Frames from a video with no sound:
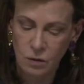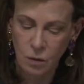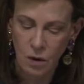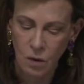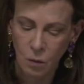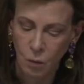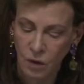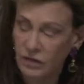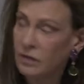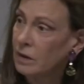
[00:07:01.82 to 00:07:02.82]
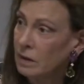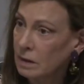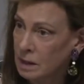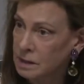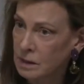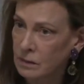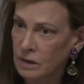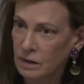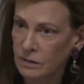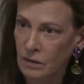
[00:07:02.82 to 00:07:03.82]
quo, with
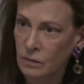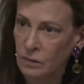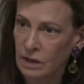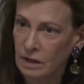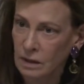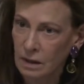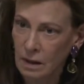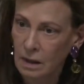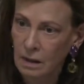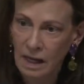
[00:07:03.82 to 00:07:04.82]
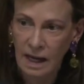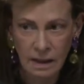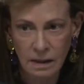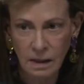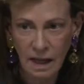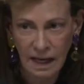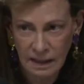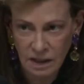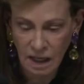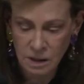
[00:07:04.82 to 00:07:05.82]
considering that they're really an,
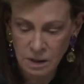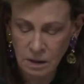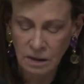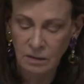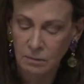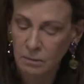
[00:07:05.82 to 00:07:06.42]
anti, certainly